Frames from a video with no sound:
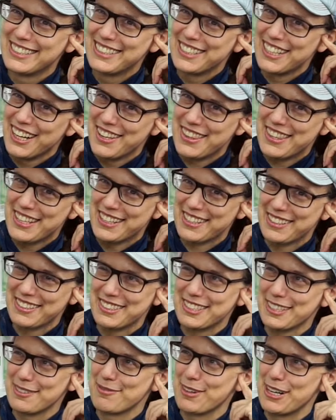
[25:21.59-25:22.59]
I think
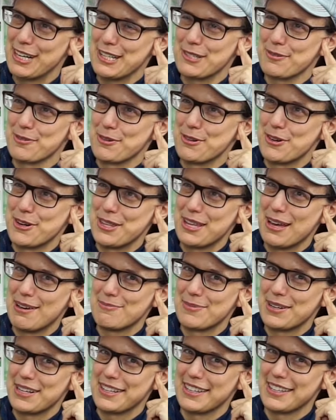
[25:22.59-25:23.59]
some readers will know that
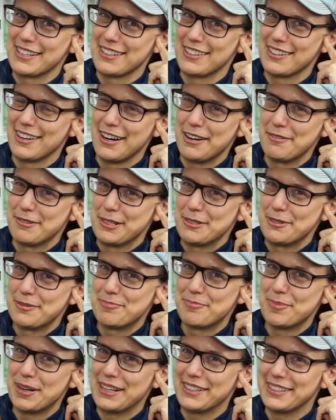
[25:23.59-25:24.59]
better than I will.
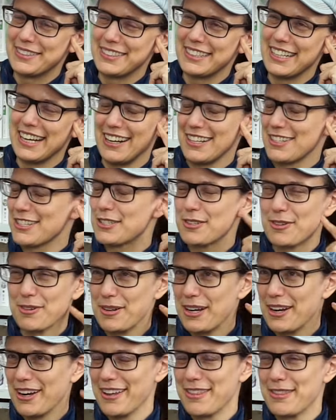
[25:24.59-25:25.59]
But yeah, I just thought,
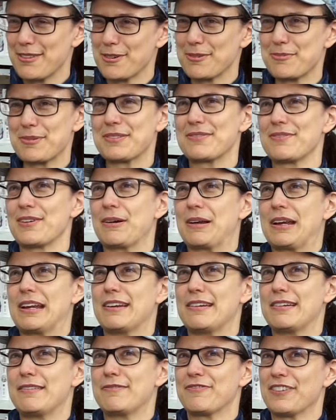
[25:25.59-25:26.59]
I thought it was
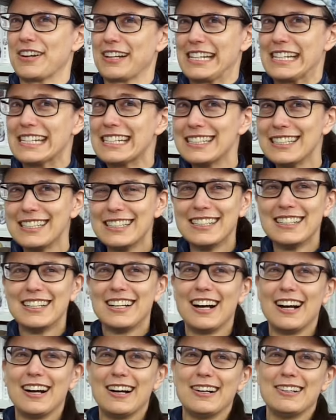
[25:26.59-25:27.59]
very funny.
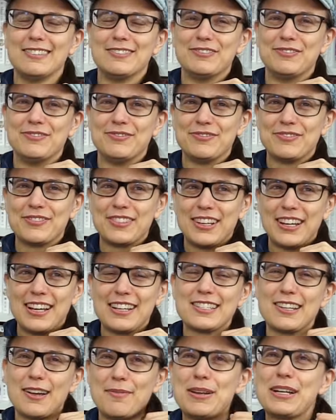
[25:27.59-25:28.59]

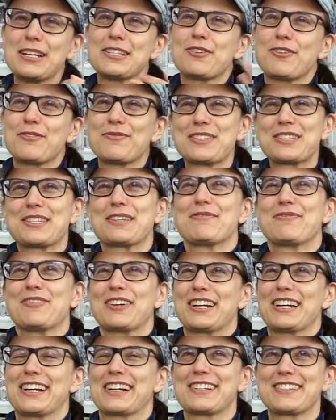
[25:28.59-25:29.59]
It's obviously
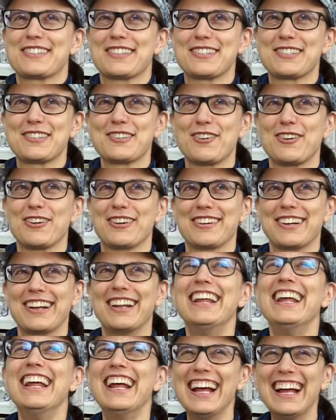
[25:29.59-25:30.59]
funny because it's not
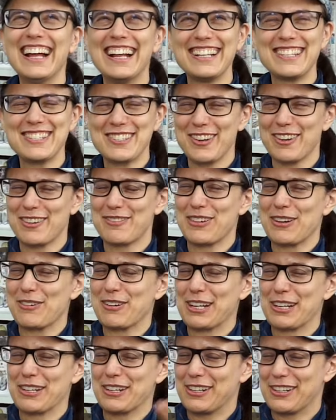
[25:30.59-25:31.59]
a very
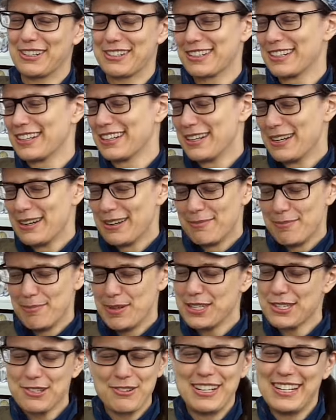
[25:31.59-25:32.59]
good
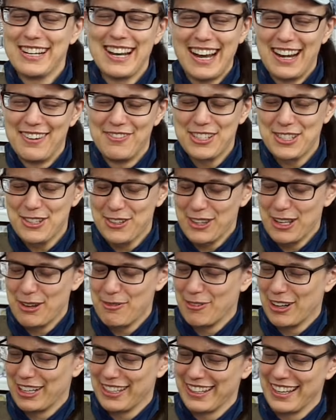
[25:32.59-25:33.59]
mystery name. It's only
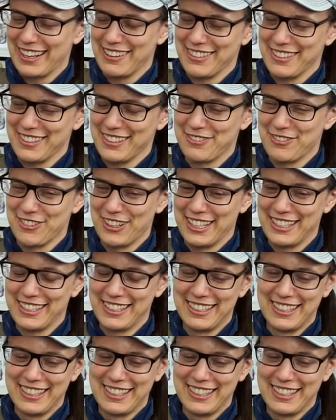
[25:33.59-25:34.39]
one letter different.